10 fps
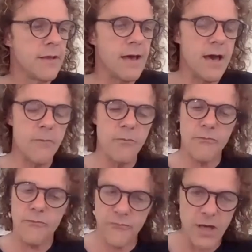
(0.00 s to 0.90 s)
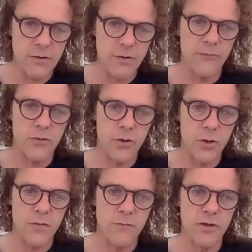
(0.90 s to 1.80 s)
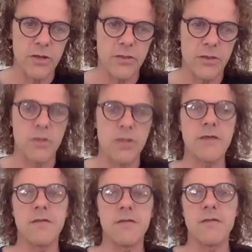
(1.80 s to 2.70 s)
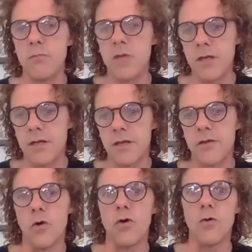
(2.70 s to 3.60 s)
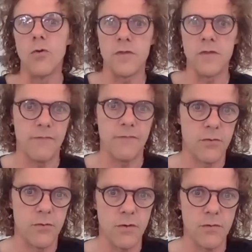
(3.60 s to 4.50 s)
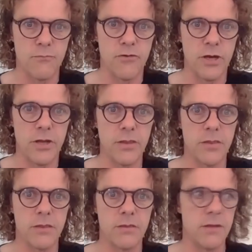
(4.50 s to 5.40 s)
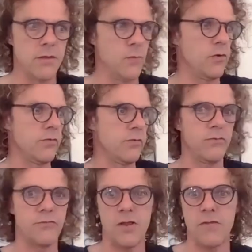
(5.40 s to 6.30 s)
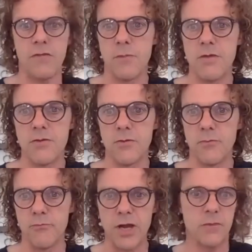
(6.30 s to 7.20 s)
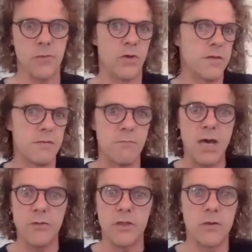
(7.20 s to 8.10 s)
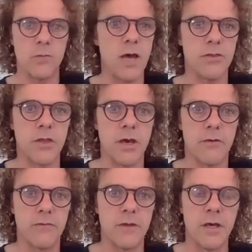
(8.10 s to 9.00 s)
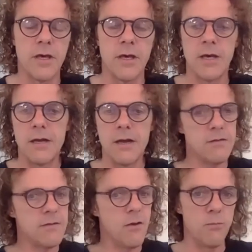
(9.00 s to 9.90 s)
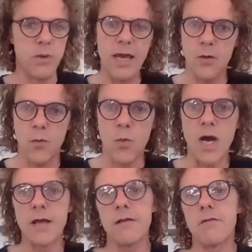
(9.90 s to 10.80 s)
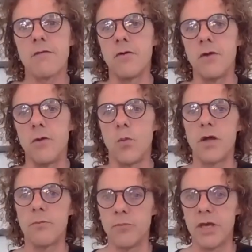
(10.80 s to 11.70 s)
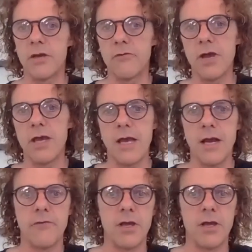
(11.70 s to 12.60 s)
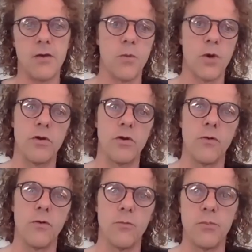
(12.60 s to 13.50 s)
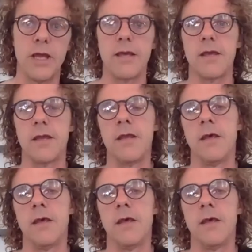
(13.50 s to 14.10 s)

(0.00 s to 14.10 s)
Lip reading: I'm a fan of nose breathing, but doesn't mean that you always have to nose breathe. Then you wouldn't do transformational breath, which is mouth in, mouth out. There's no black or white. There's only one big gray area where we're all playing in.